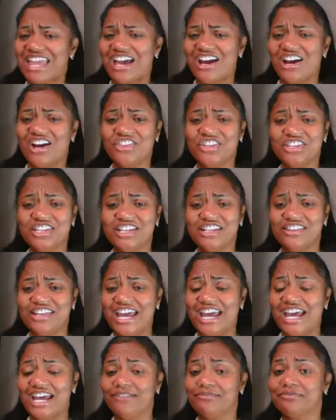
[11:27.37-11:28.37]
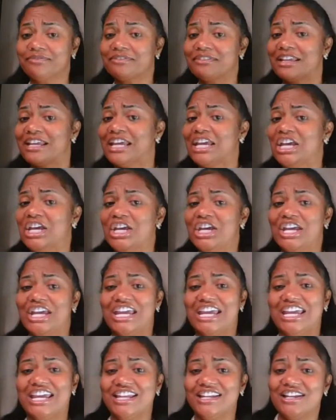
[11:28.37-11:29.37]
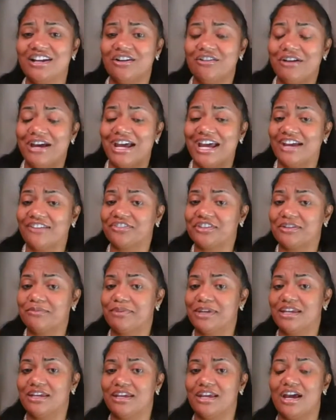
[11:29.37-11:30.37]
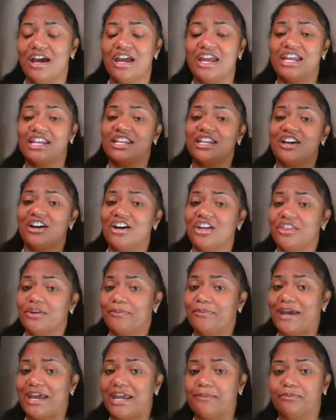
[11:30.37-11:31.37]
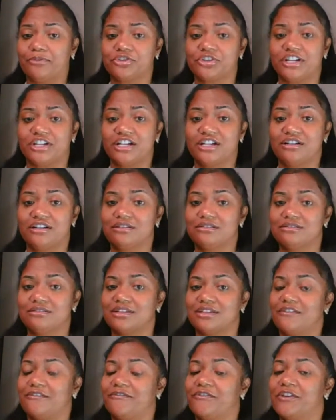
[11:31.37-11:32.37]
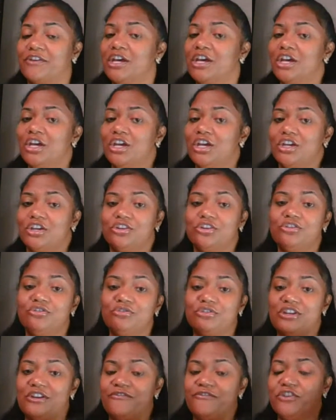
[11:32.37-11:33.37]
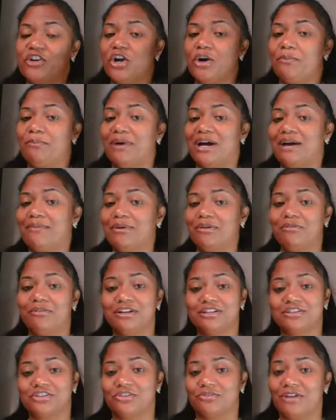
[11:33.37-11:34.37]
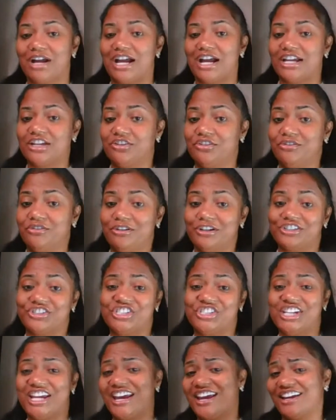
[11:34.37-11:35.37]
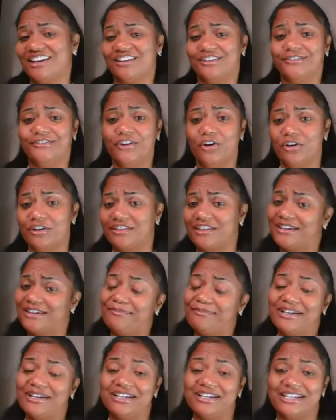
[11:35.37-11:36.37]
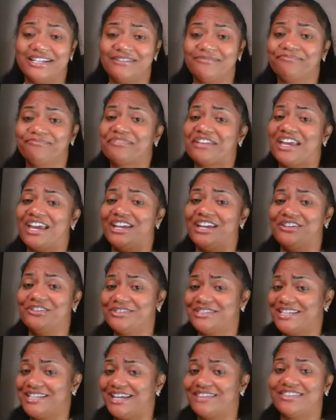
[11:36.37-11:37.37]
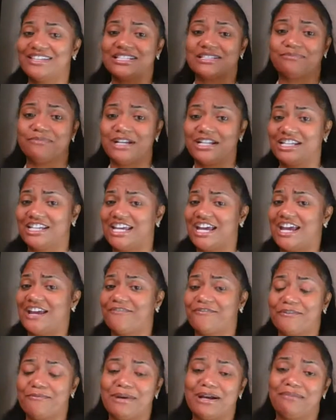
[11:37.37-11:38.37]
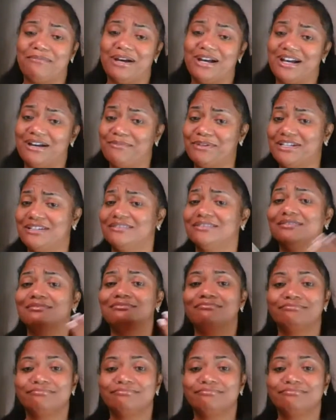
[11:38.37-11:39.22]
Other than that, it don't have to be any other paper trails. If your mama wants to write you a check for the money and you say this money came from my mama,